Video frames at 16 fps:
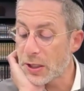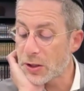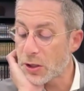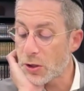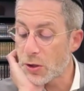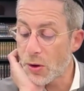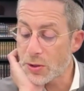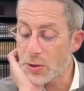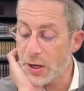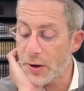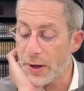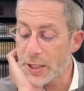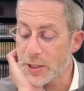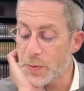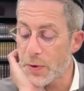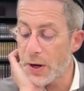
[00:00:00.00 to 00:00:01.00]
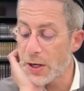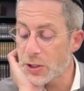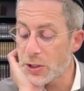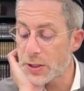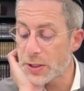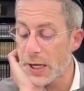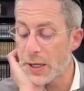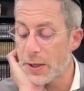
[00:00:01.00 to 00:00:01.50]
that the nosar
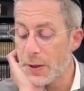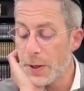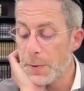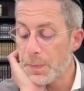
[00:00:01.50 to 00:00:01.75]
expiration date